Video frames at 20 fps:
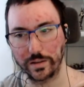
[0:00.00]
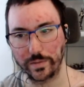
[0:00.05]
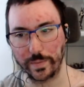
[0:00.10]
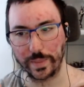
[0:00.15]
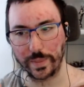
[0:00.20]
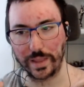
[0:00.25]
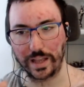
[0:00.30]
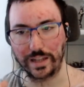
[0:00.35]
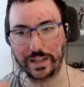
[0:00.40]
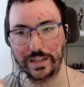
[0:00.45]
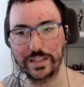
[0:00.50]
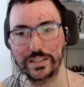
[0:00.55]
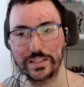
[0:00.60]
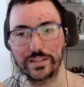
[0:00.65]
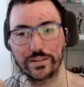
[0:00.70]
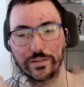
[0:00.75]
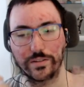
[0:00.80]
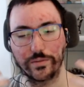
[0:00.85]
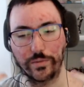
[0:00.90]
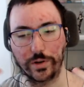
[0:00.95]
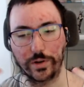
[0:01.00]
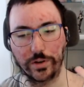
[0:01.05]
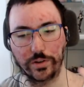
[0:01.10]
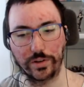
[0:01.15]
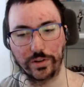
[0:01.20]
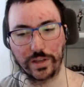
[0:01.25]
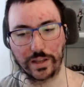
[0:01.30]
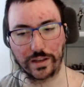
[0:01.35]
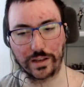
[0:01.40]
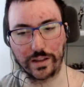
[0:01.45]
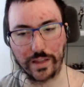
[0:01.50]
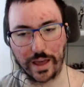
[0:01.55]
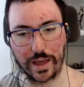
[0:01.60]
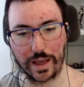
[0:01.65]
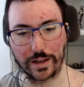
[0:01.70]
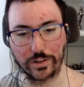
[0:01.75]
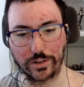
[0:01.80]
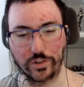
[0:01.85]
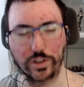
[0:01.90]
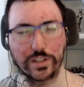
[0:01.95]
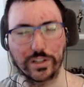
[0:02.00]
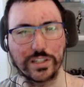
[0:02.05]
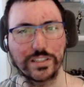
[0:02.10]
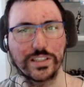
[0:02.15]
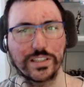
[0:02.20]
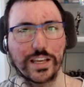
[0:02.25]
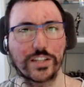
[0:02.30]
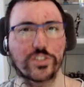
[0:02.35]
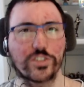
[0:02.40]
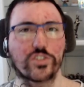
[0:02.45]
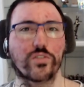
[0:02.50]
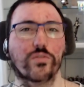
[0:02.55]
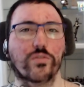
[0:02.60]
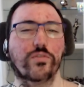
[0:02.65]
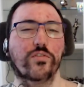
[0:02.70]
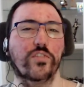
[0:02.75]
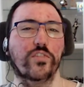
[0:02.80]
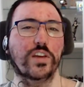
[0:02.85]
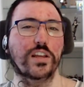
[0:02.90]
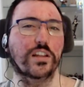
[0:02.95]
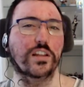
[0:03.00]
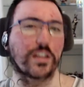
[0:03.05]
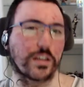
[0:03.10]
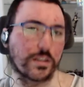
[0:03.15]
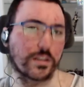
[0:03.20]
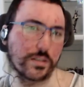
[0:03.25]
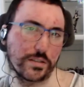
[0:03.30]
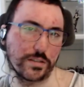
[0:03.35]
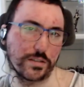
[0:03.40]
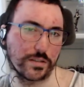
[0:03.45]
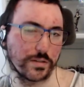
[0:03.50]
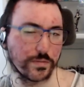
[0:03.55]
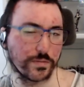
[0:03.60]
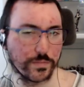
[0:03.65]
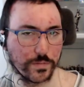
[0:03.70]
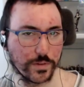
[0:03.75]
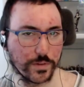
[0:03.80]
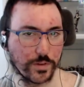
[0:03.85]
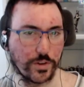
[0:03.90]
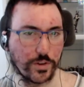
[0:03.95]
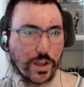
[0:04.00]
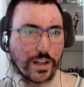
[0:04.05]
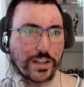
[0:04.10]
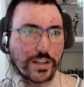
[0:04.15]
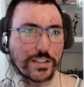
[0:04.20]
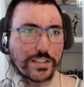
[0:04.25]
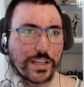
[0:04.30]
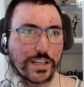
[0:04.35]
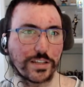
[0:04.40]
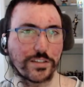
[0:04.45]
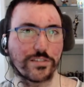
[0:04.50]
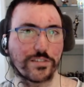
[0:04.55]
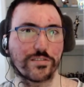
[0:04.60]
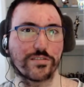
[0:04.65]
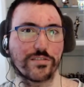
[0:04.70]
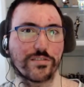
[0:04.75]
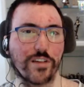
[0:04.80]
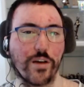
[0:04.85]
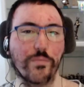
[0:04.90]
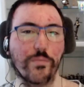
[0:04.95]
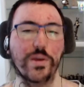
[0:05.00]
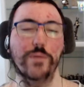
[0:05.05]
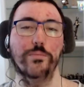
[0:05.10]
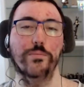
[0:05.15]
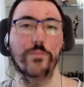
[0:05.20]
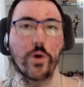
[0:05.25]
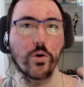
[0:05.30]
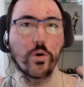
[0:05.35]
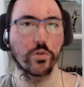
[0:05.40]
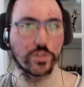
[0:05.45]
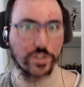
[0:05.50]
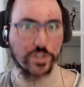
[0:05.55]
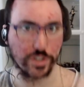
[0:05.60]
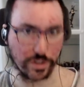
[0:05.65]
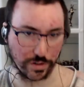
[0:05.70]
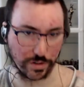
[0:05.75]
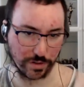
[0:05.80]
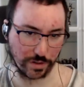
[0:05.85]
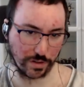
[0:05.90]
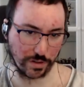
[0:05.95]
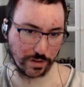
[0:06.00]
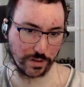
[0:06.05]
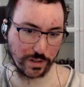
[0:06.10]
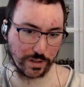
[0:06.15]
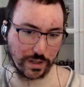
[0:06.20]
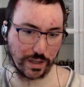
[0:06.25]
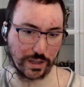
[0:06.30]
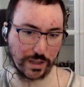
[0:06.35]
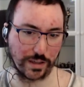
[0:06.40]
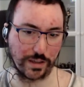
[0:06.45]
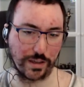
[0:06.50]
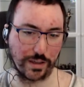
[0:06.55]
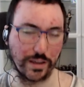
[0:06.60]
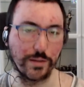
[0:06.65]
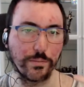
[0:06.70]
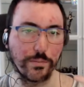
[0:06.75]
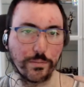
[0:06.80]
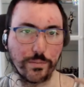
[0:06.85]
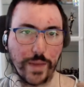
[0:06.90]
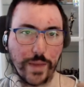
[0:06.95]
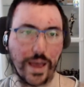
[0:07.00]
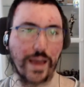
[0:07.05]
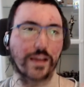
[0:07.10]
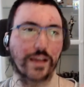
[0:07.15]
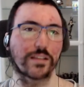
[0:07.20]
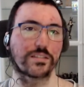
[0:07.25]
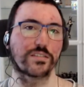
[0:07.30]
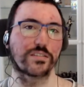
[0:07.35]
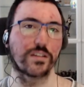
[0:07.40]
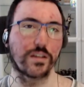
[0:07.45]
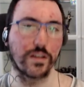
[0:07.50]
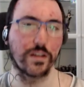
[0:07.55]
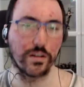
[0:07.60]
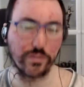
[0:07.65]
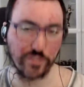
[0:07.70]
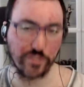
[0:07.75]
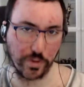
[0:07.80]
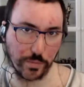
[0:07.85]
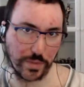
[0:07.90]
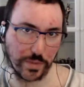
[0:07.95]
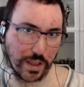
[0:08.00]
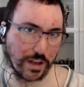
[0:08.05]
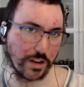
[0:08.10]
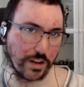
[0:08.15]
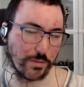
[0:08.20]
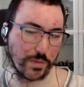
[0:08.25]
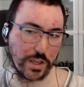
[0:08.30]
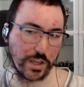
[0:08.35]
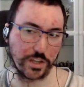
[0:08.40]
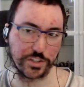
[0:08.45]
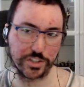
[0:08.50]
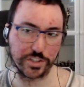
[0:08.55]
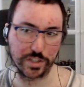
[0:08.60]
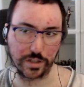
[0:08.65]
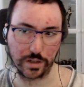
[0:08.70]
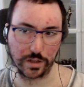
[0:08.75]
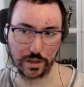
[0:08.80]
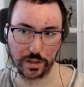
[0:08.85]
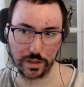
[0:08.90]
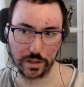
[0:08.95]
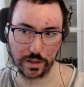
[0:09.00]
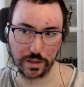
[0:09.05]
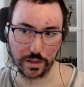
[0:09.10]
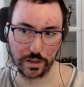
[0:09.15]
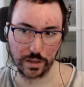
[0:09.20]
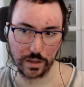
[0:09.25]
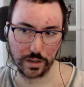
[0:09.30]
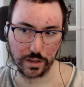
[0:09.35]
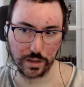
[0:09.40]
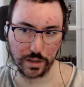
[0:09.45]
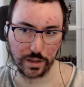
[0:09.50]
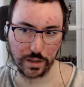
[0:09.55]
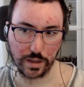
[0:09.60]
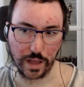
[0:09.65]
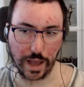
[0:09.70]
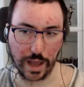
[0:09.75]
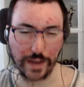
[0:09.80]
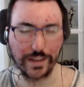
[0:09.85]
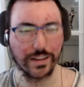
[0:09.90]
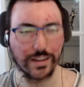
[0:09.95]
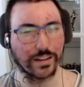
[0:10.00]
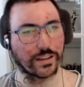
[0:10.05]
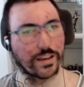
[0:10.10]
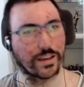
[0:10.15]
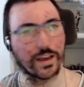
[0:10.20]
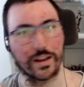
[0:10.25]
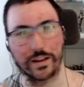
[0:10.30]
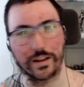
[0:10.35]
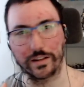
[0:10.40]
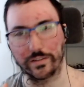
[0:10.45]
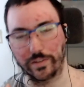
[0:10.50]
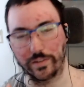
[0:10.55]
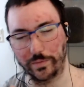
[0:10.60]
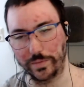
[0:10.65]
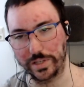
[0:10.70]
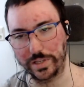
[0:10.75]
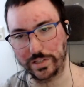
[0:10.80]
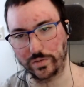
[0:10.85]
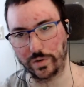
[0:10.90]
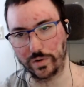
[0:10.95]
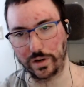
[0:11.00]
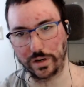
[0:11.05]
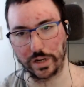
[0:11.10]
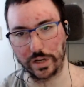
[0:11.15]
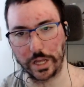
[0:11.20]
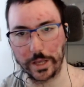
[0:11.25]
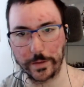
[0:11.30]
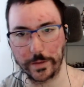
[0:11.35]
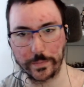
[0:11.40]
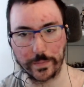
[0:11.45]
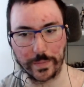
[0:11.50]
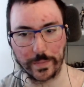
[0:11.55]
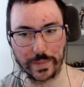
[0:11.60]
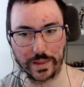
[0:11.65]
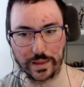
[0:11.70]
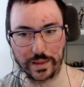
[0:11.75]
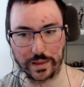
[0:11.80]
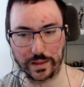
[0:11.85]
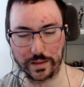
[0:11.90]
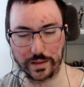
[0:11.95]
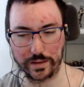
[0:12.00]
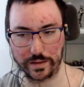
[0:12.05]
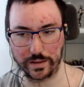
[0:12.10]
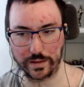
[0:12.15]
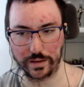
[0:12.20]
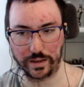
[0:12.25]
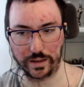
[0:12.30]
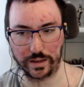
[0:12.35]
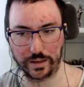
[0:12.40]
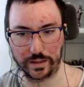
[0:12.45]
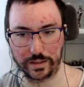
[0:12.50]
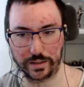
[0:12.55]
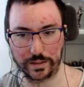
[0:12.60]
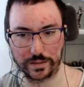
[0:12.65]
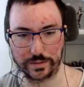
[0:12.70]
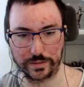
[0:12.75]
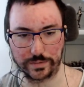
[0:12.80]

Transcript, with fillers: at least when you get that, you at least get some feelings. You at least get some emotional like impact from the animation. I didn't get it from this one. Uh,